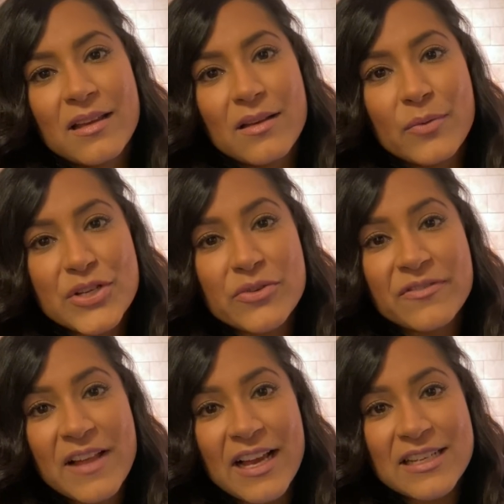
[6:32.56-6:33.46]
which
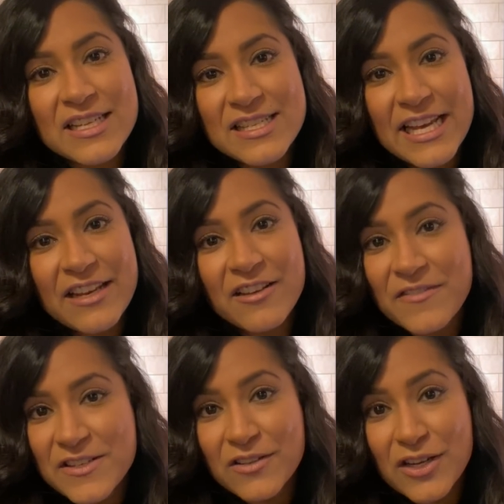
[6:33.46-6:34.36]
reflect a state of
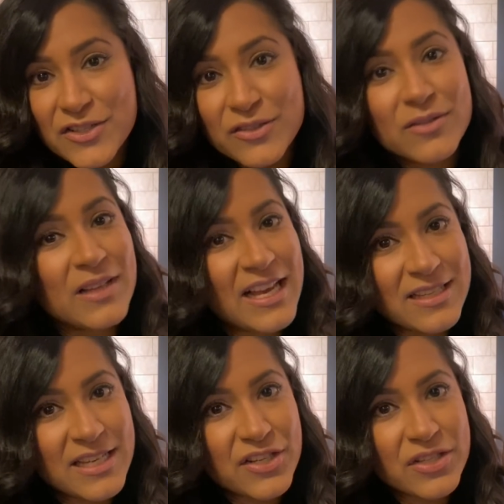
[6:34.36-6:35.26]
physiological
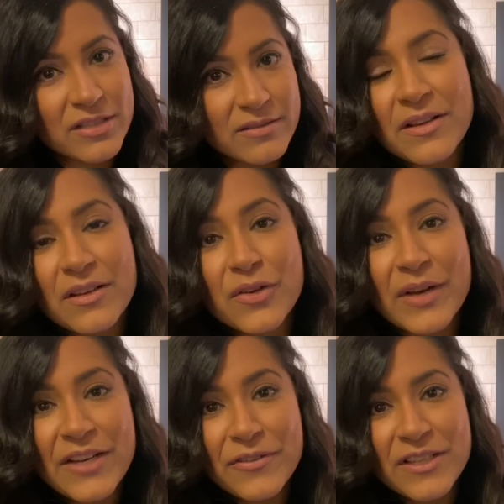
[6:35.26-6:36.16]
relaxation.
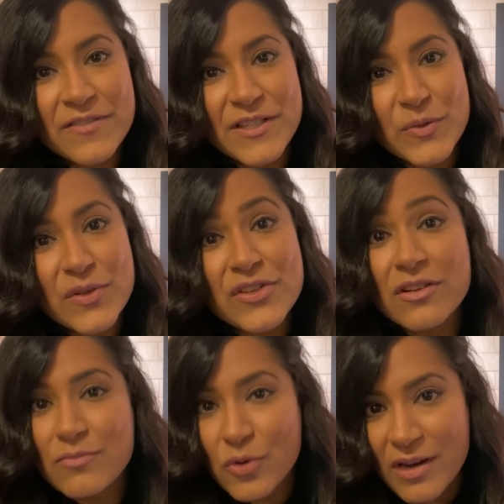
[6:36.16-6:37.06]
Grateful individuals
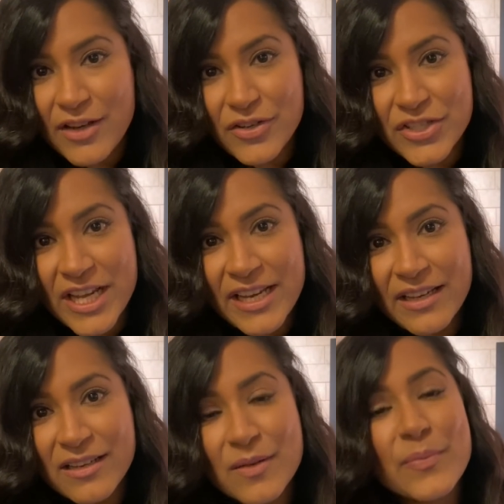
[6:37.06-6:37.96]
are more energetic,
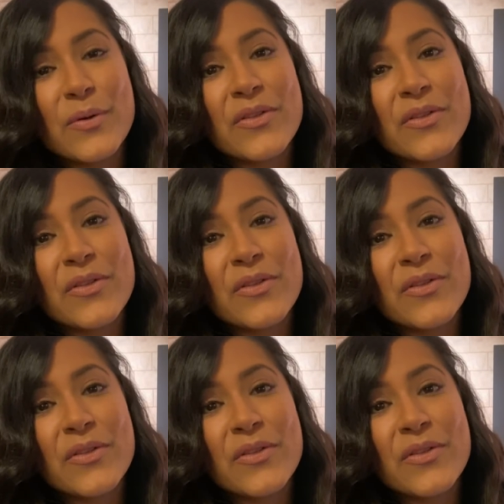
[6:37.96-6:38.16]
both